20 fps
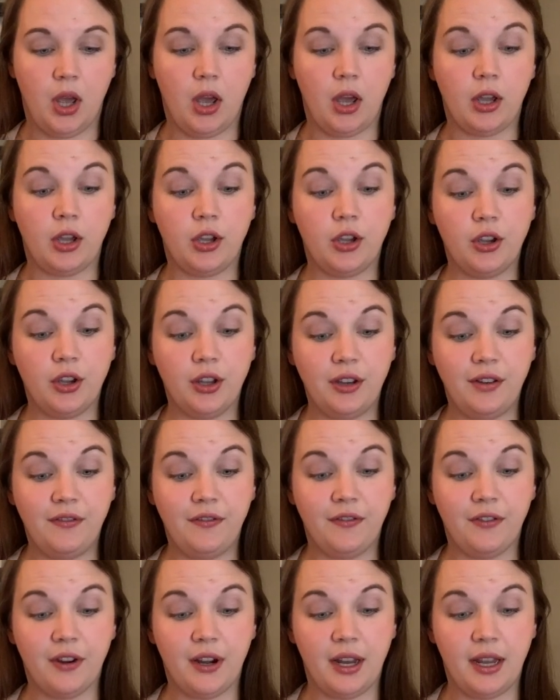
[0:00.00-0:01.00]
a good
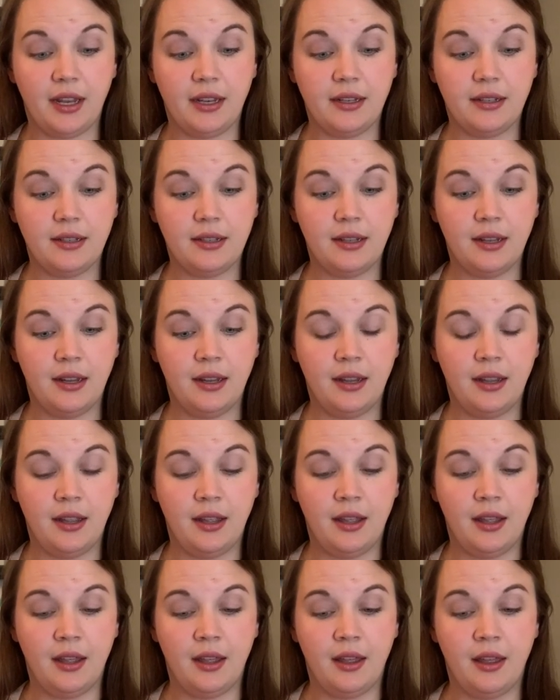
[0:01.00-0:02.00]
friend
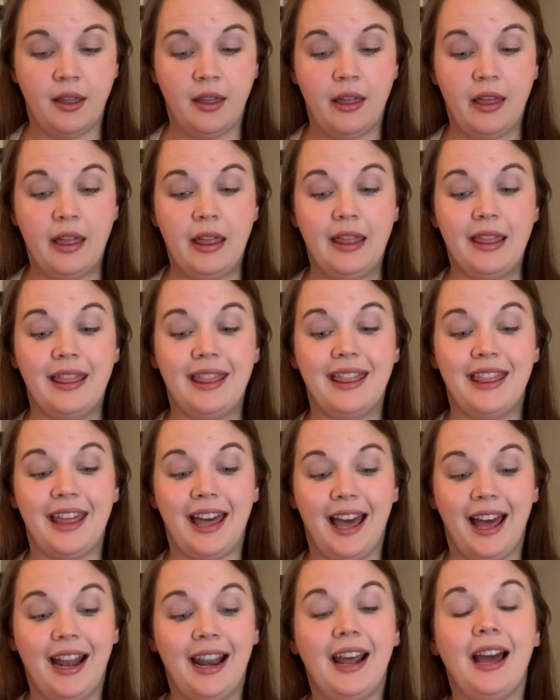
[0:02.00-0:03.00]

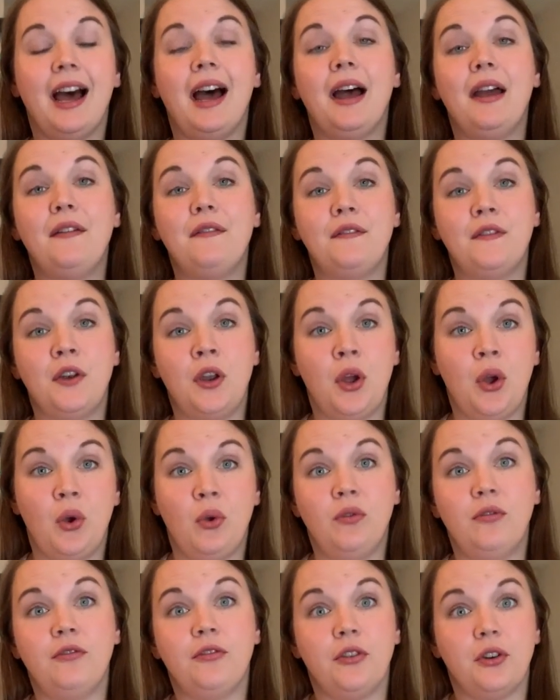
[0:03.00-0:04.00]
that I've
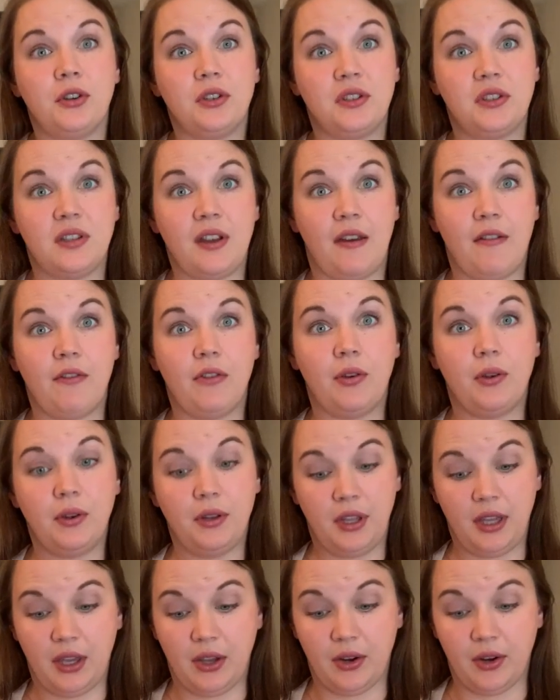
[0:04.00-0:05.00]
known for several
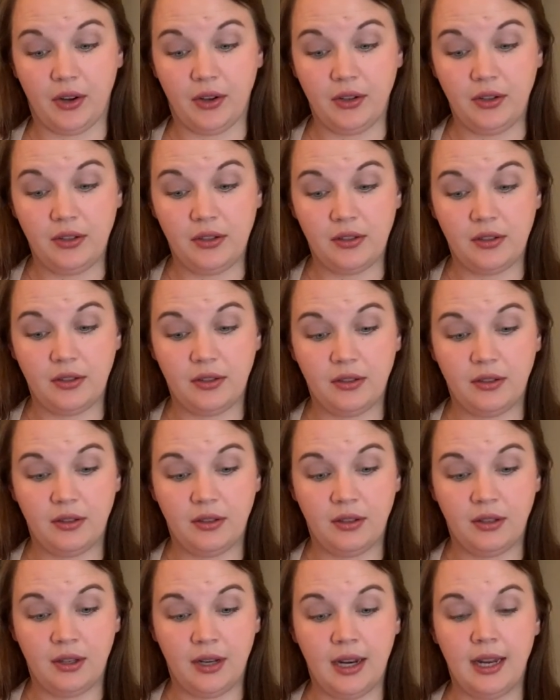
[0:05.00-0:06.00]
years
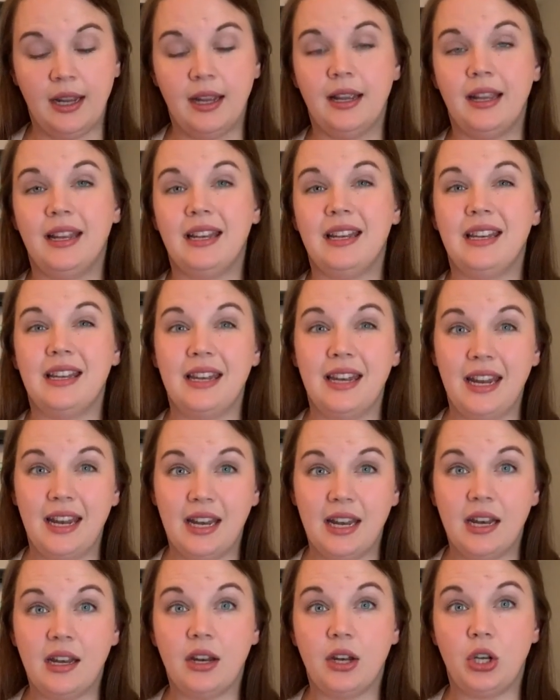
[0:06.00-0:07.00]

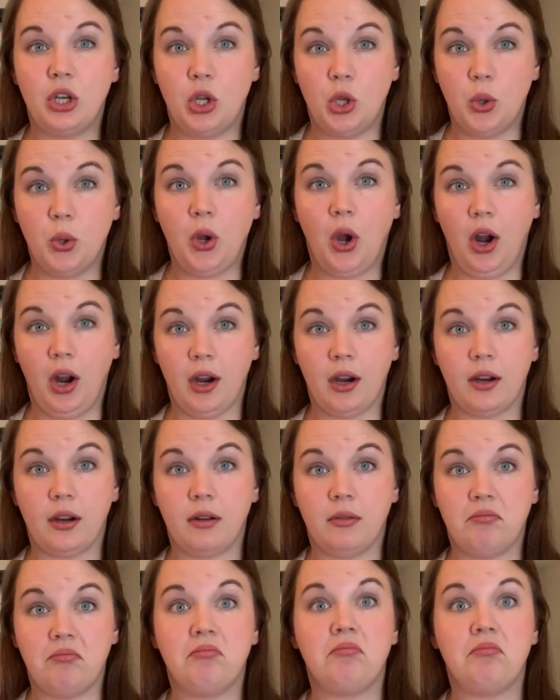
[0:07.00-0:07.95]
needed a new car.